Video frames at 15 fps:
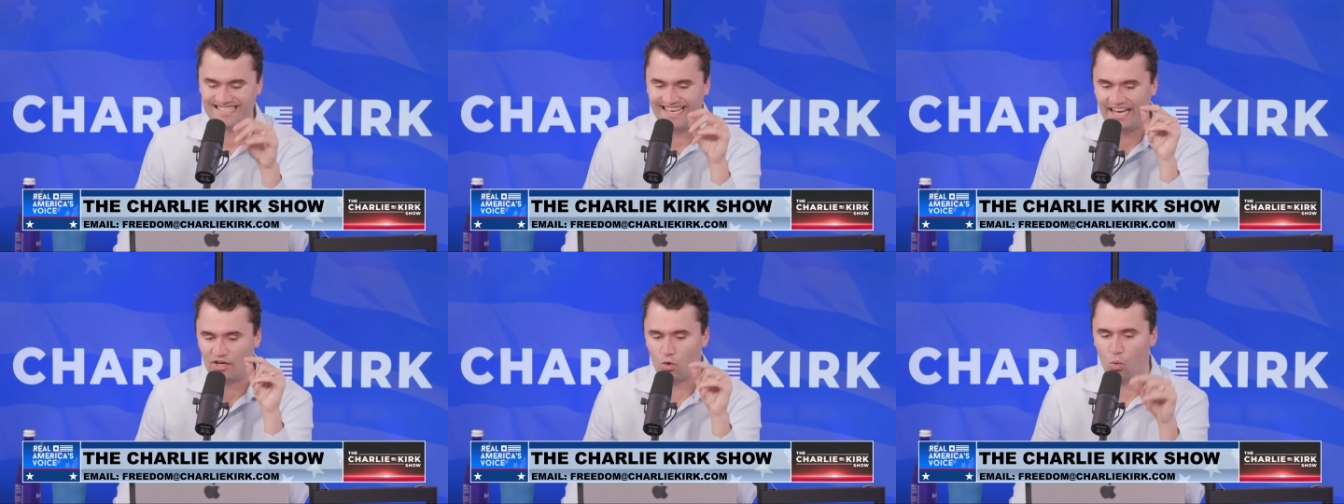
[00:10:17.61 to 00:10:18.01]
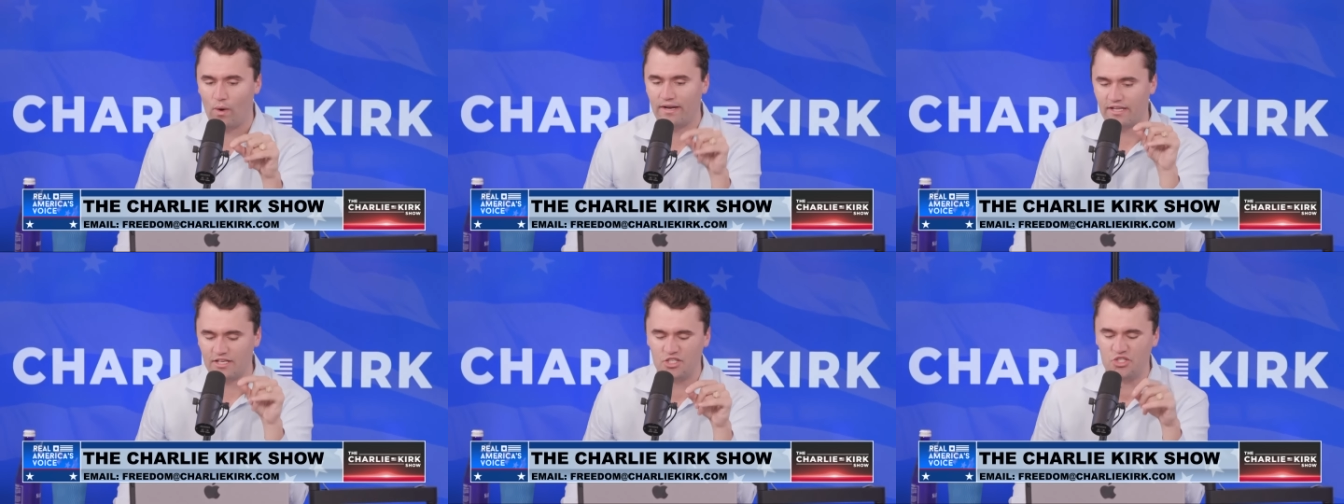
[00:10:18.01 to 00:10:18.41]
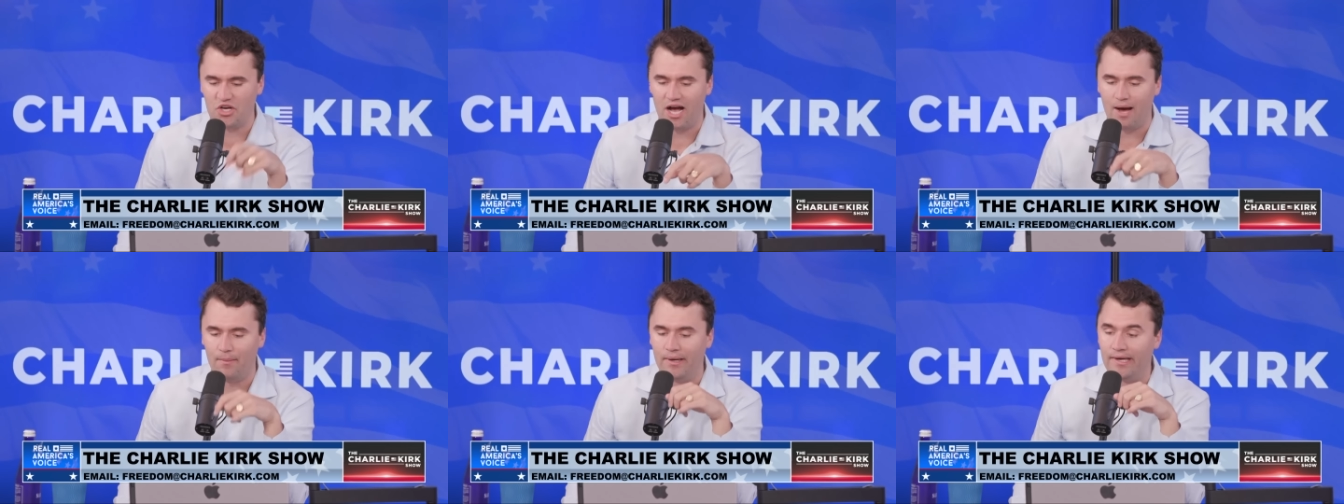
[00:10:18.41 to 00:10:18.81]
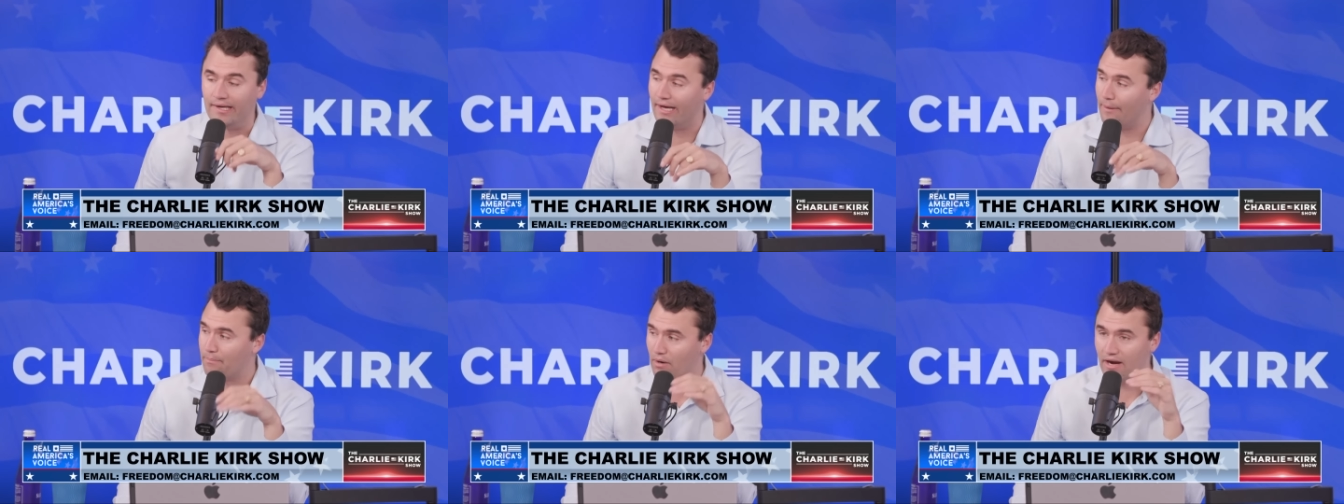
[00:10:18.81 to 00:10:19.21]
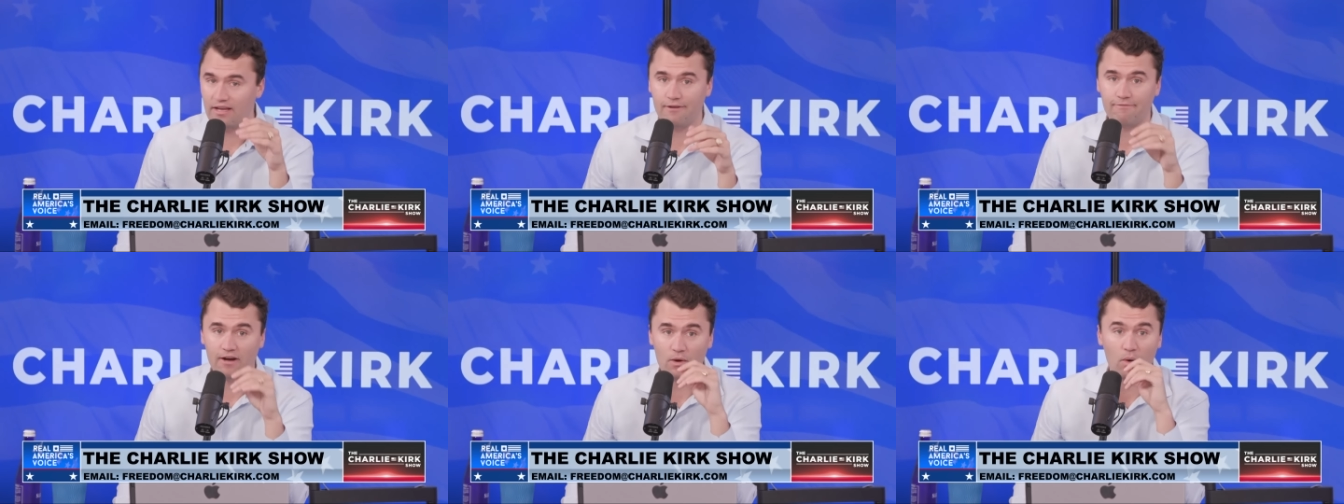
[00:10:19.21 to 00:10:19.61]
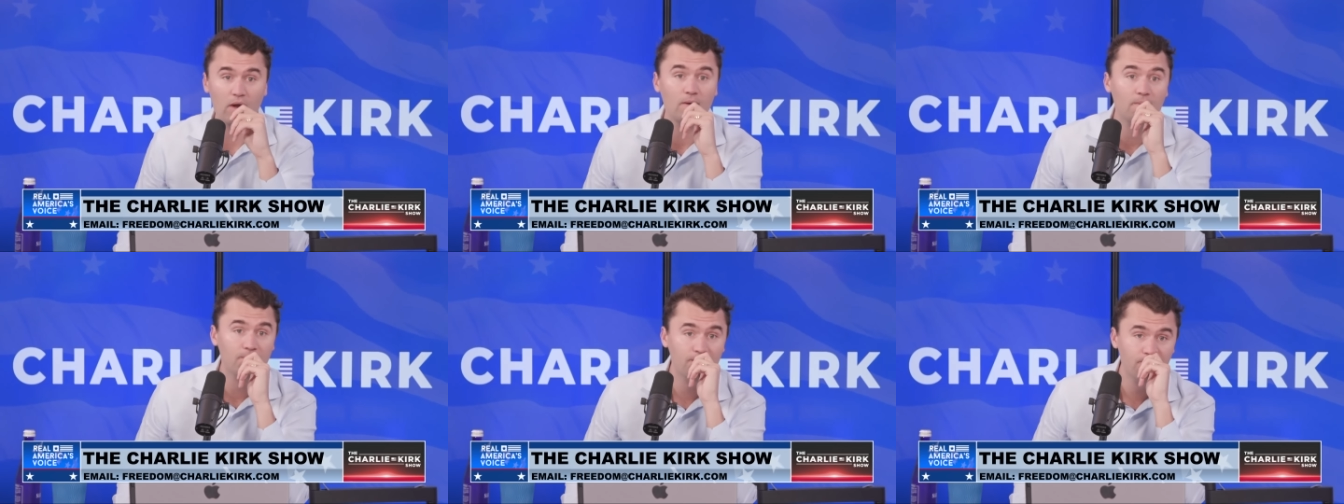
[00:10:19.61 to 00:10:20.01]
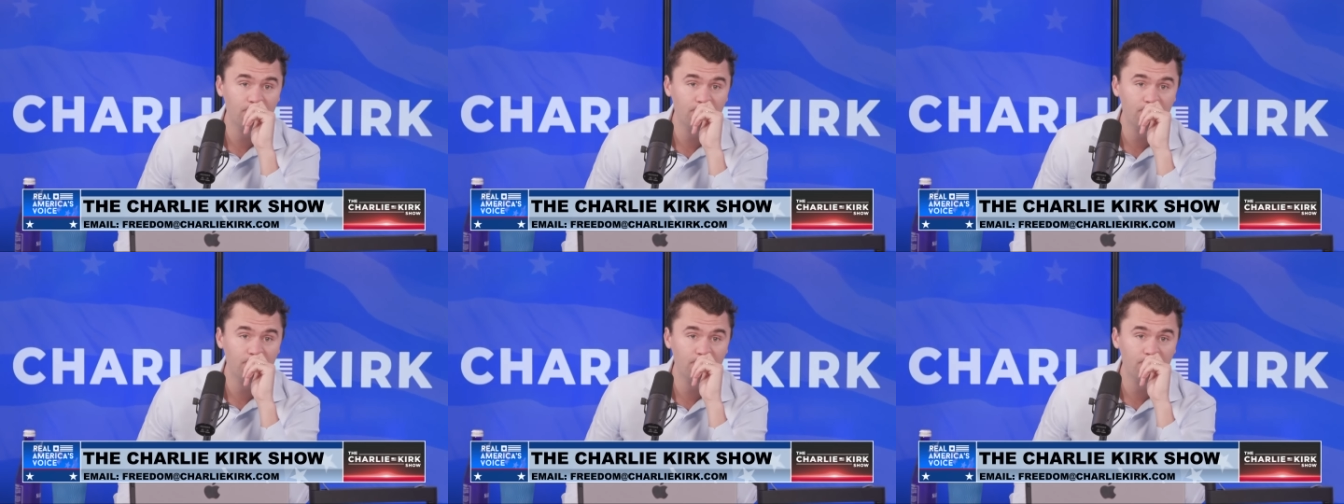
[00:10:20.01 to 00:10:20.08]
this guy quit his job. I pray he find what?